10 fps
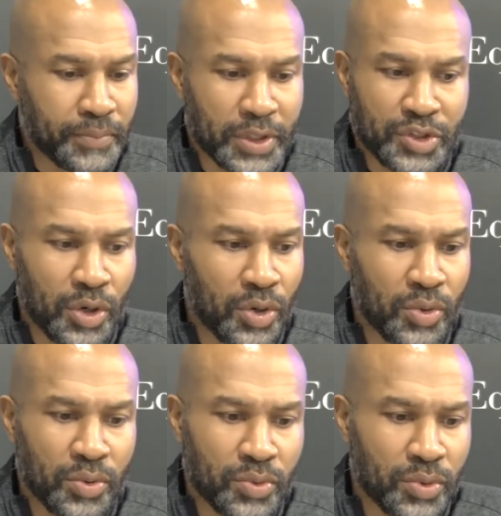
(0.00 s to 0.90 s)

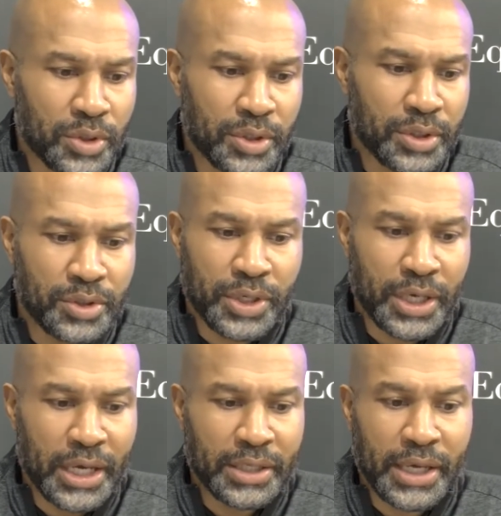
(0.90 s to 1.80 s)
So you
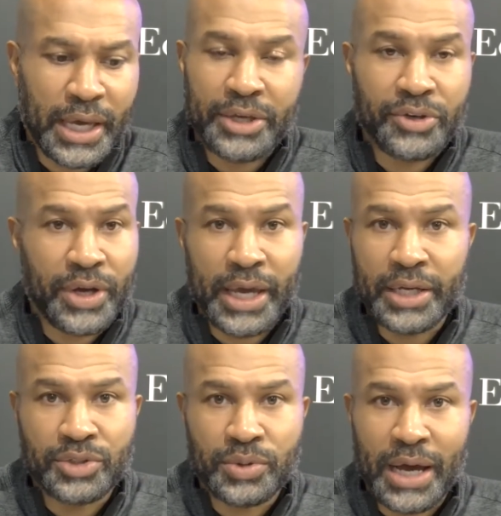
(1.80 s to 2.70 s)
can't hang your
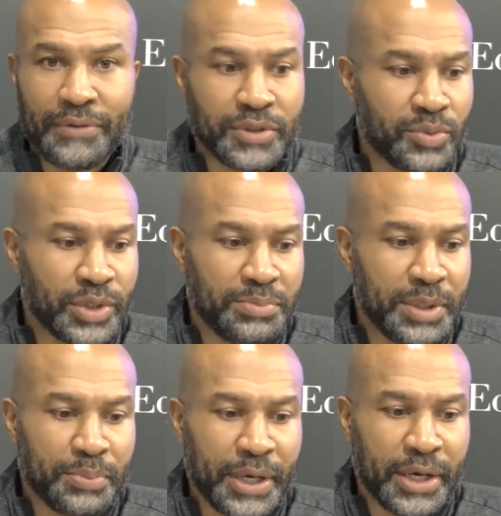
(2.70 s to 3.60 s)
head. You have to really be
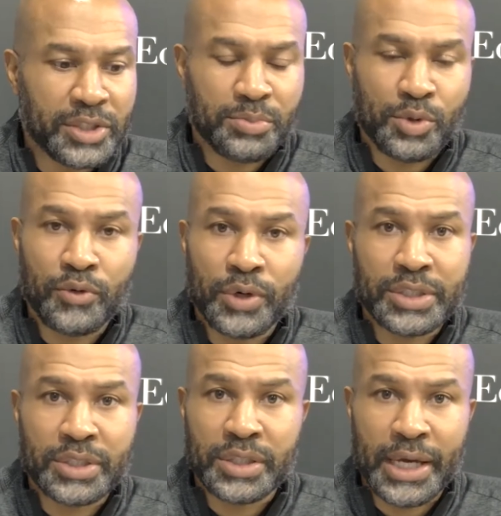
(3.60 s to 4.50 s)
prepared to move on
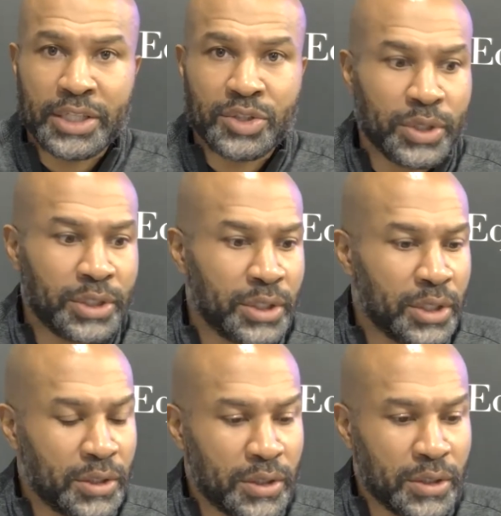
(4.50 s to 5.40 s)
to the next one.
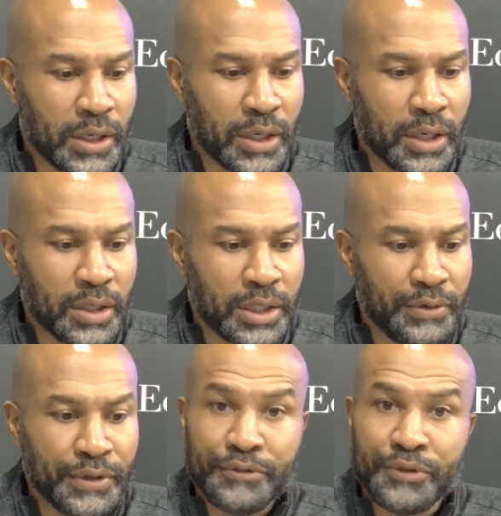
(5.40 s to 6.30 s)

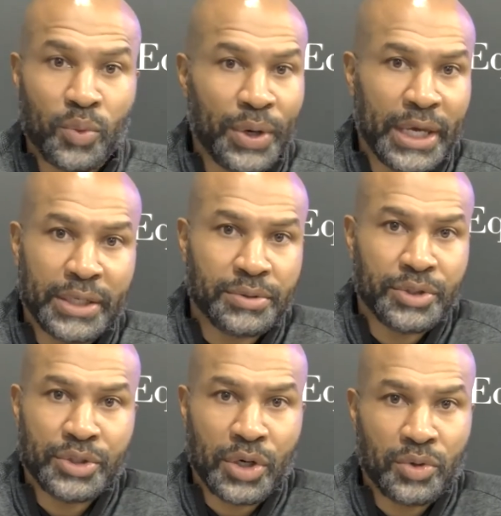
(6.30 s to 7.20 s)
Even if you win,
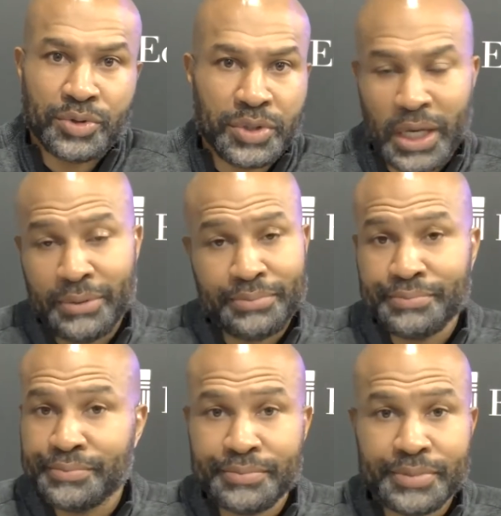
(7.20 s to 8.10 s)
you know, you can't
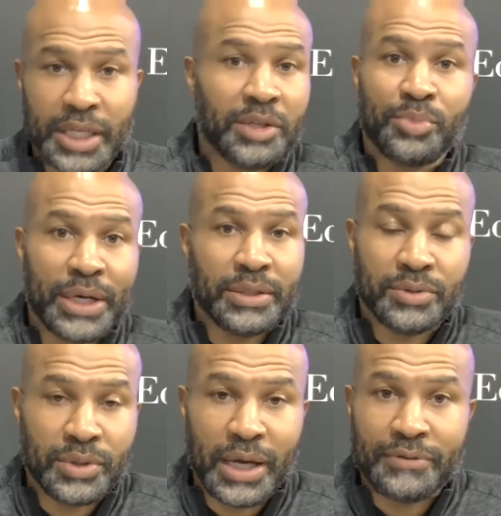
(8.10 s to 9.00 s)
celebrate.
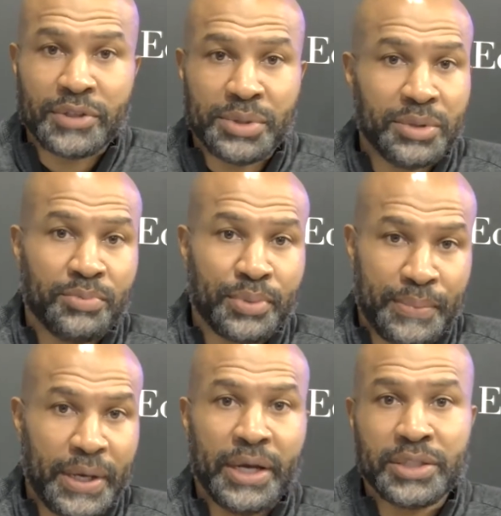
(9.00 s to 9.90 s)
You have to be
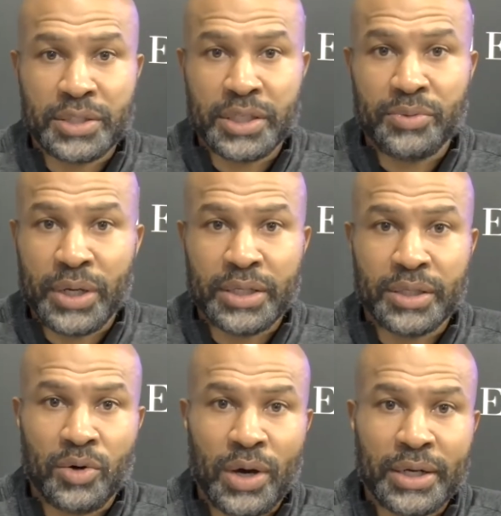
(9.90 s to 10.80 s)
prepared to get ready to
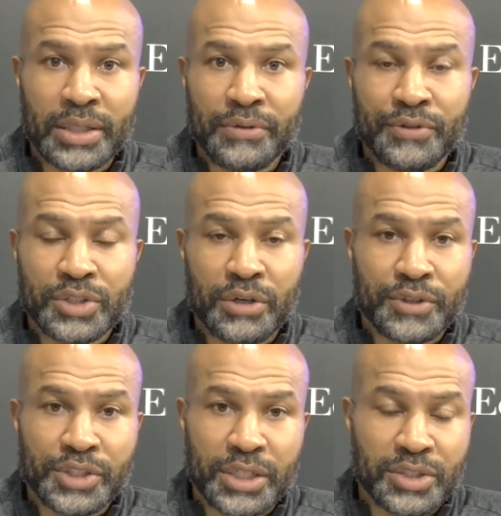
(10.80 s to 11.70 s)
go out and give yourself
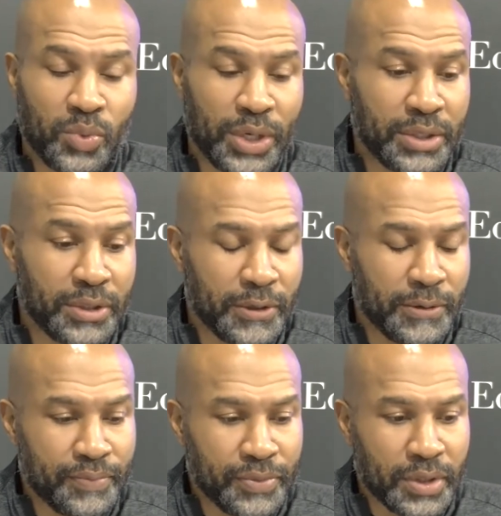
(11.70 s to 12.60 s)
a chance to win
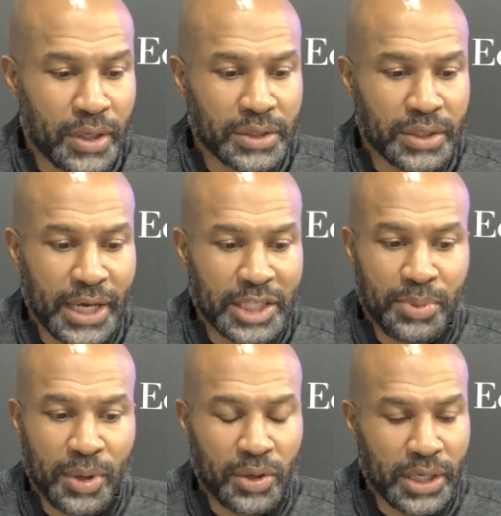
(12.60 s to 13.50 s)
the next
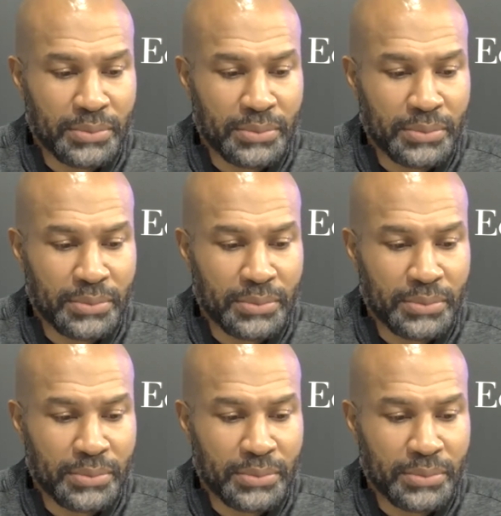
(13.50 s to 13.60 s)
ball game.